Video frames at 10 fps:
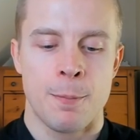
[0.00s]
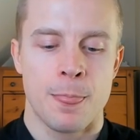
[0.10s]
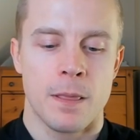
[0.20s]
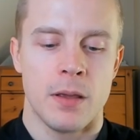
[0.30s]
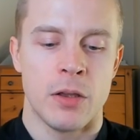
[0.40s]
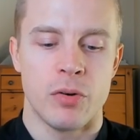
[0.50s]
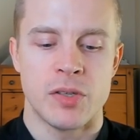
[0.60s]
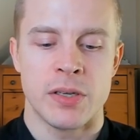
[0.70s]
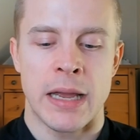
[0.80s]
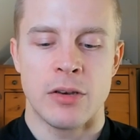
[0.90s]

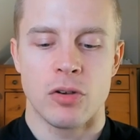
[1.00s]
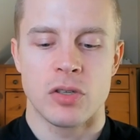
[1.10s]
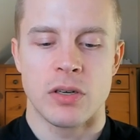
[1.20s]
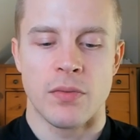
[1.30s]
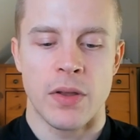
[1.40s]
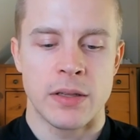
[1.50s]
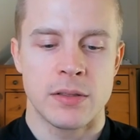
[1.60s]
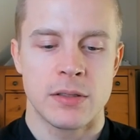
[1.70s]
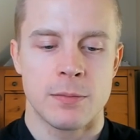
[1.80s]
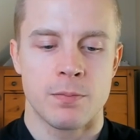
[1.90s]
increasing antioxidant
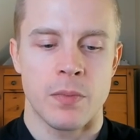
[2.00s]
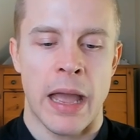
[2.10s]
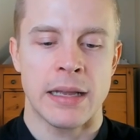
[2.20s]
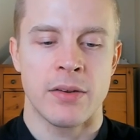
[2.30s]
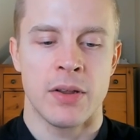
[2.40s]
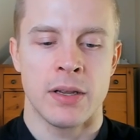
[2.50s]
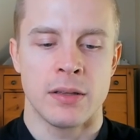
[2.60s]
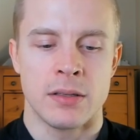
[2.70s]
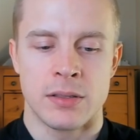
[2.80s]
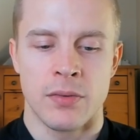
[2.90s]
defense, activating
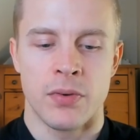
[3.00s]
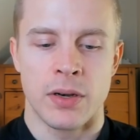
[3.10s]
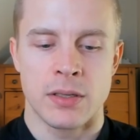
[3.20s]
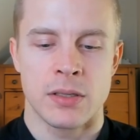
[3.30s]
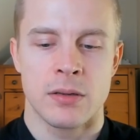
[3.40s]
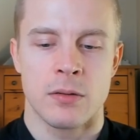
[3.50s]
these different